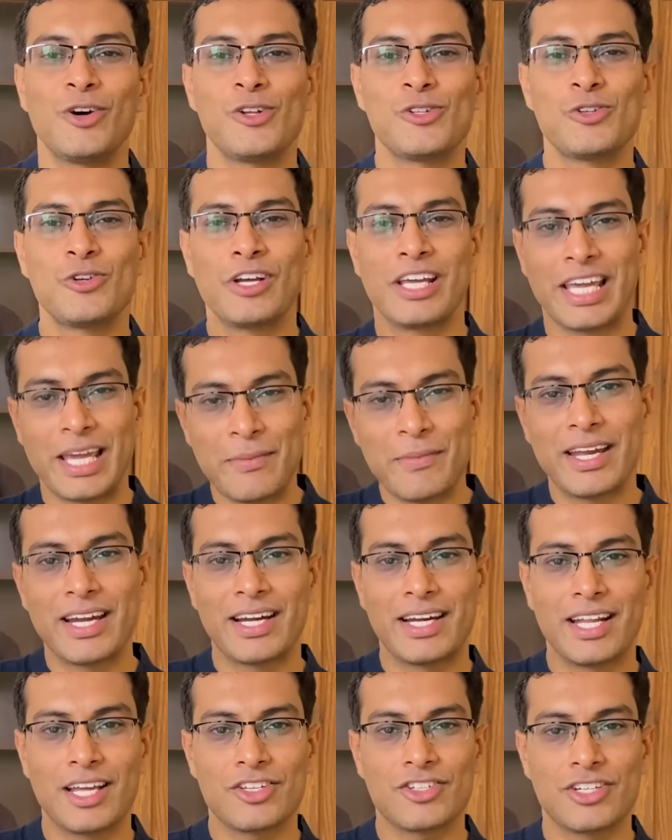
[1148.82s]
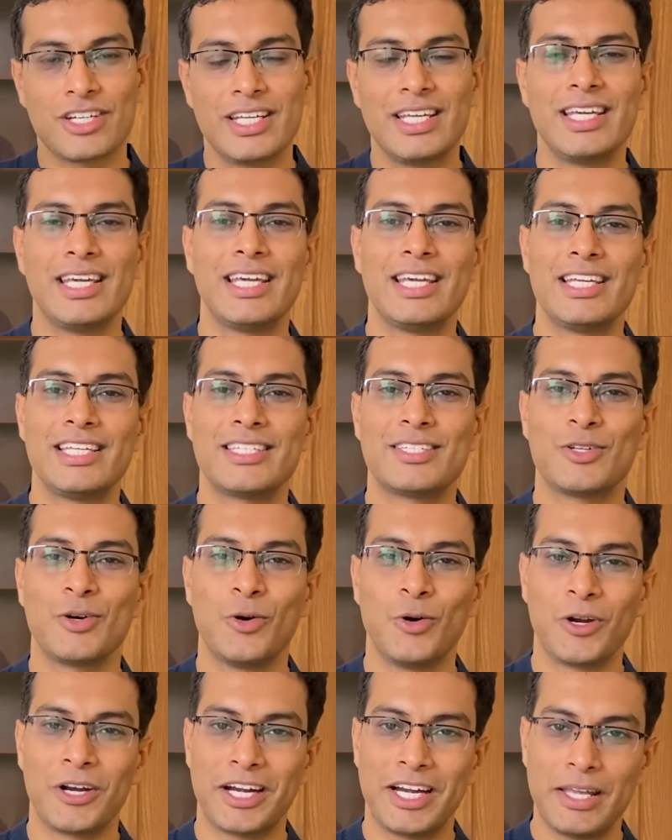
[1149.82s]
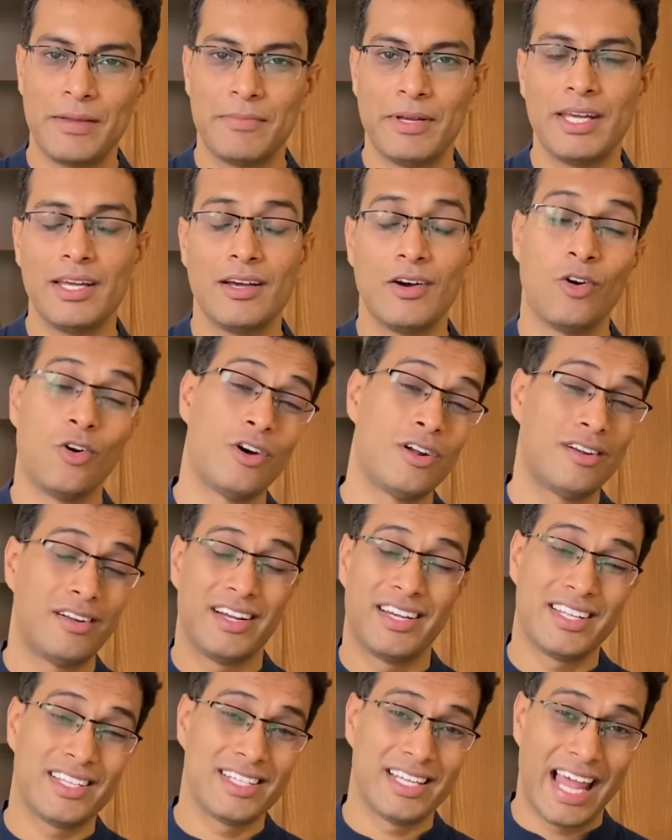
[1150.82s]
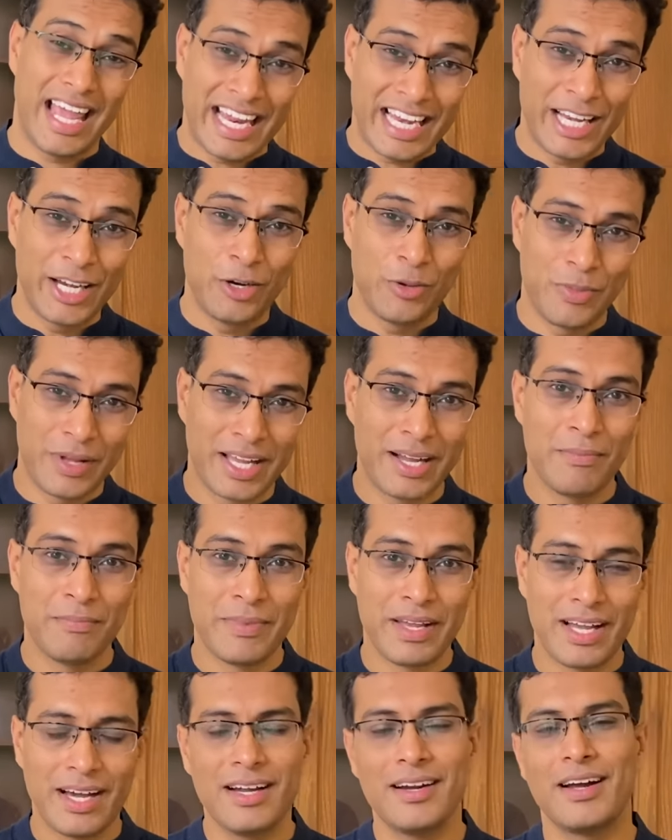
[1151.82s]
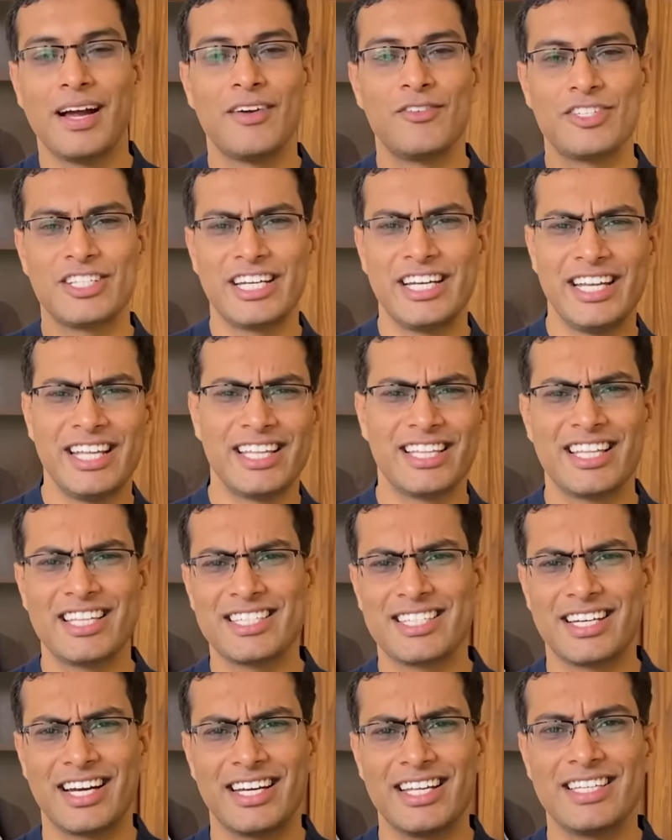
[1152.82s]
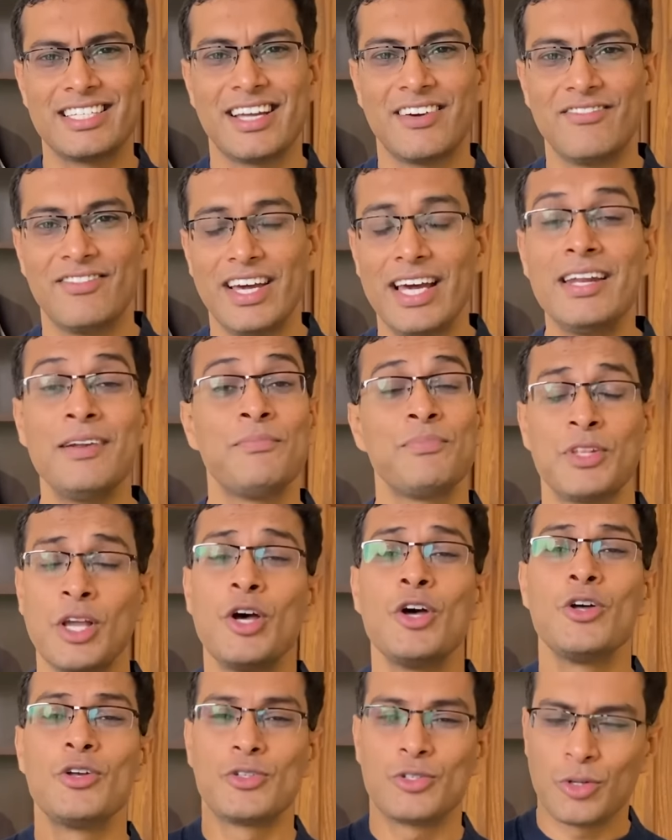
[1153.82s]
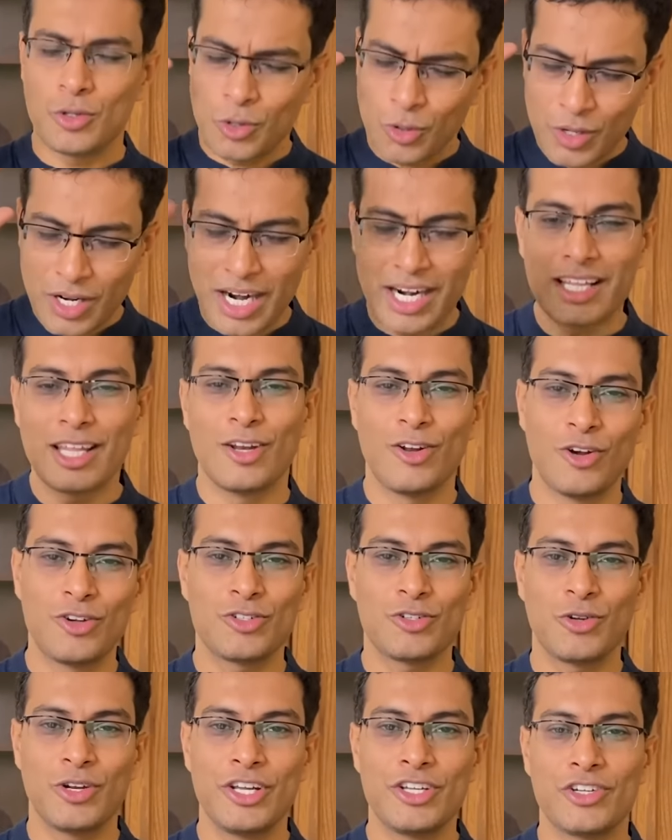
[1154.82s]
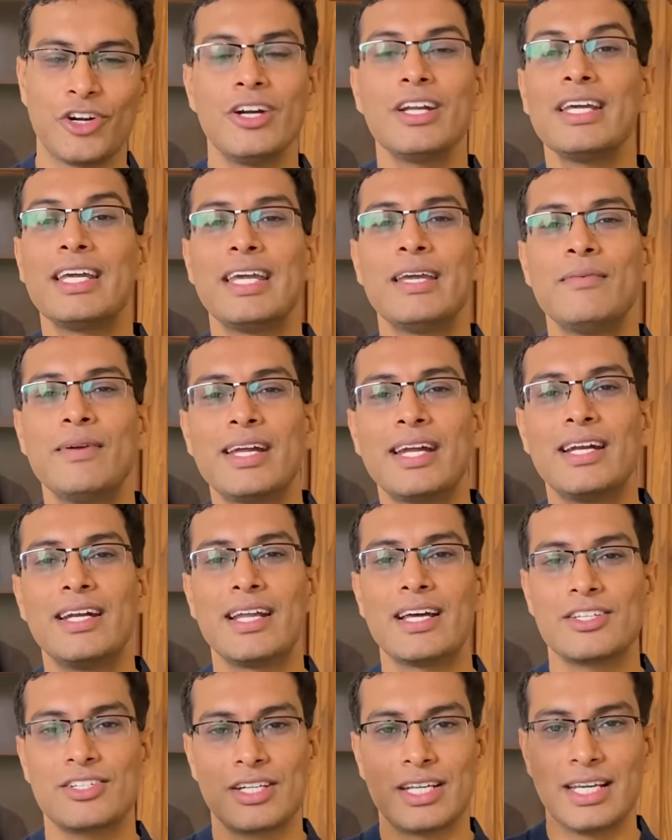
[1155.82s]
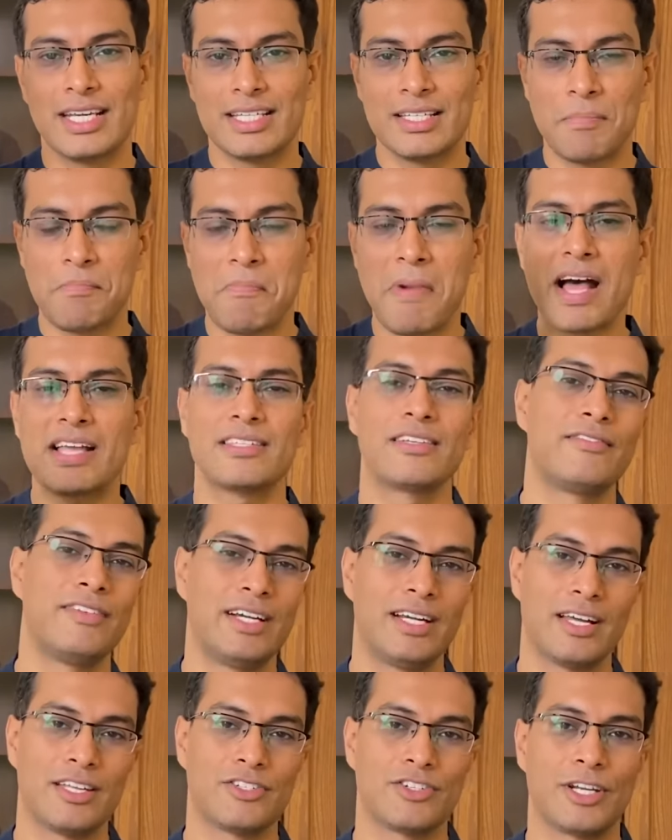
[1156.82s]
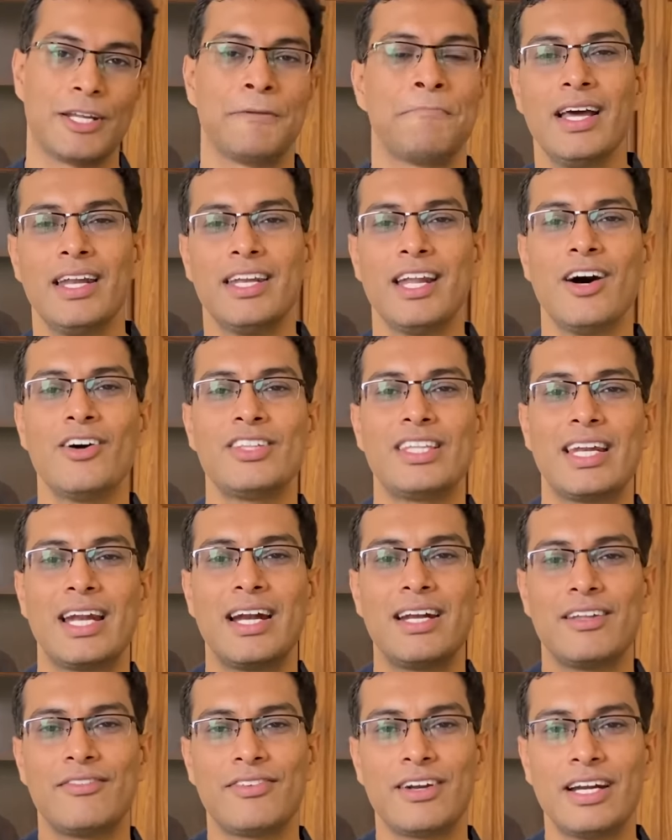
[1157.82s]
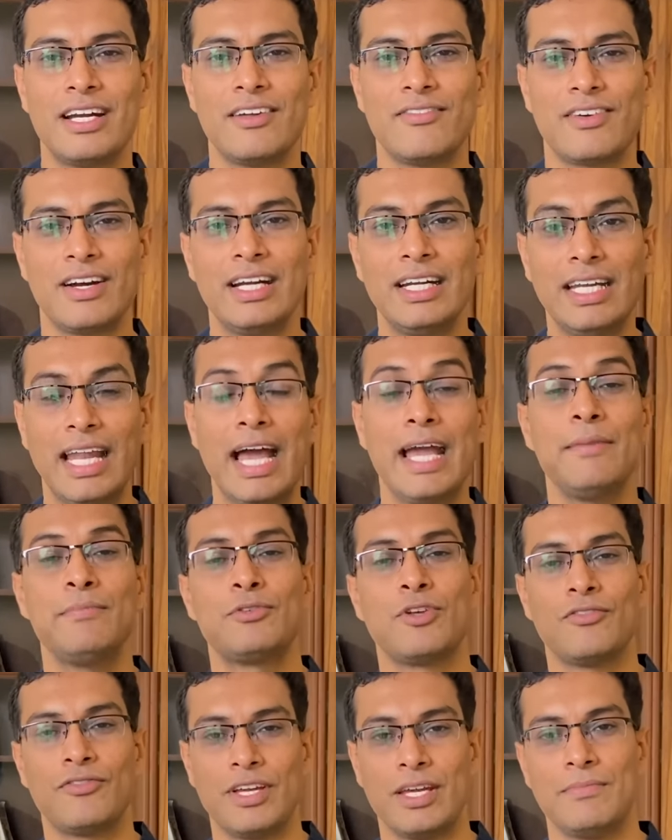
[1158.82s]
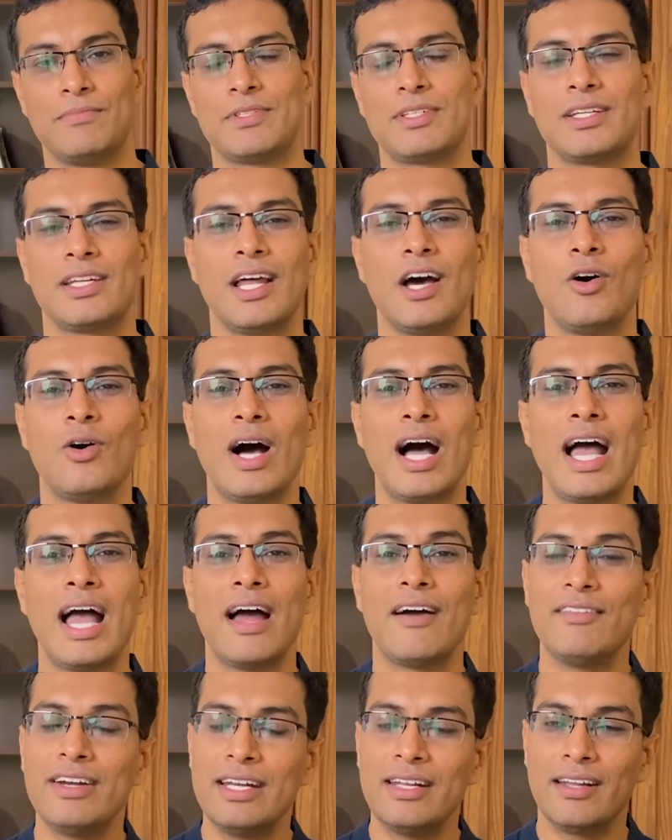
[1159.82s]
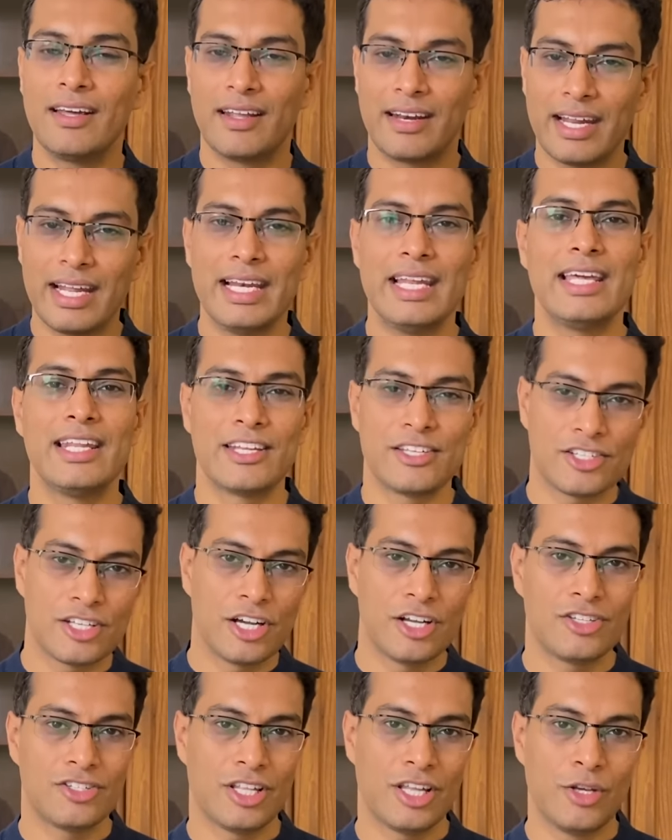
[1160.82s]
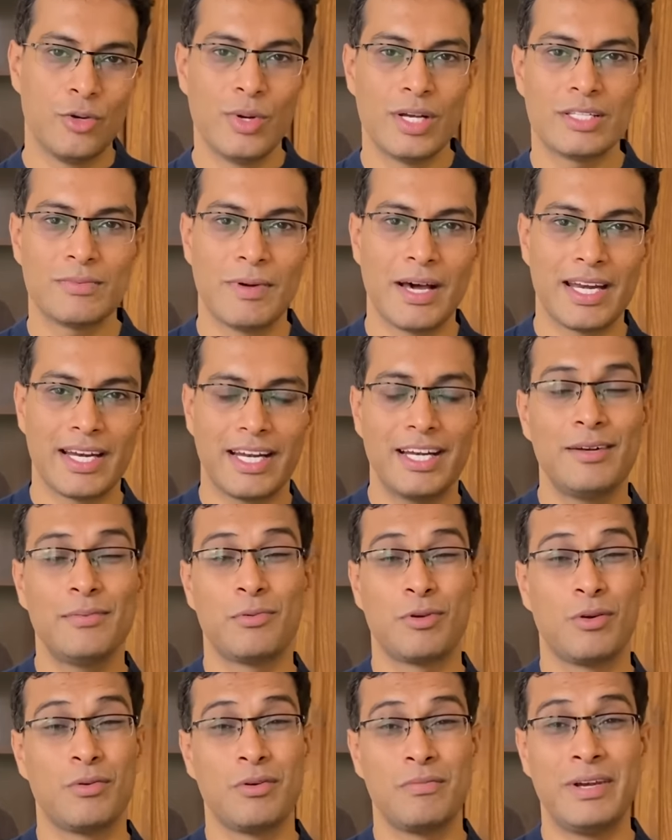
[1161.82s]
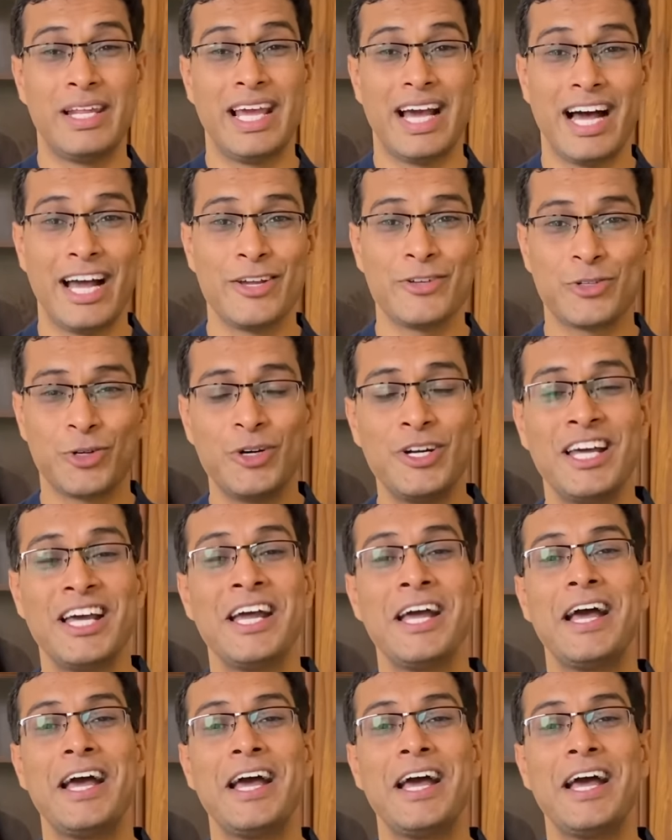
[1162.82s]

also gaming industry is already big, or it is likely to become bigger. I was reading this study somewhere. So to cut the long story short, gaming industry is a massive industry. Now there are different types of games. Now I haven't really researched the US market, probably I should,